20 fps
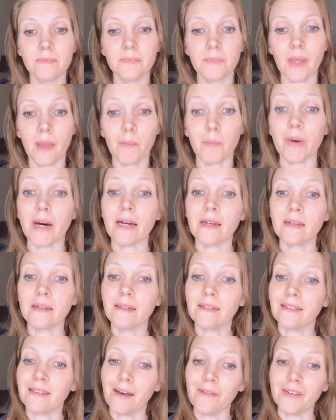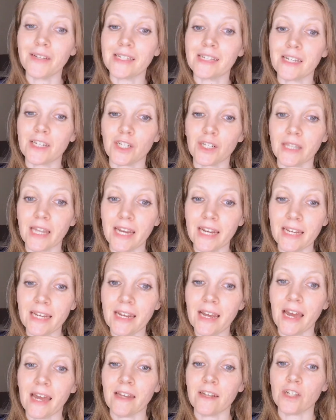But loving such a lady
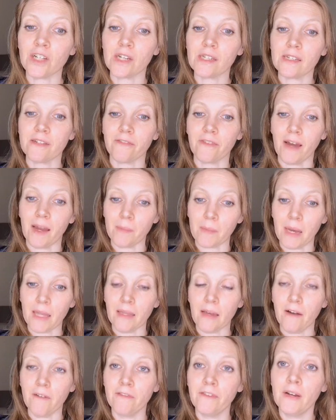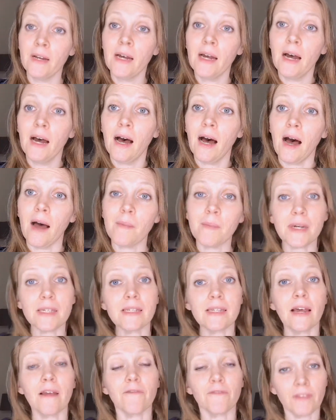and justifying my love, I must
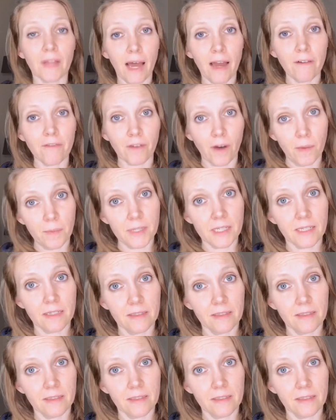not fly from it.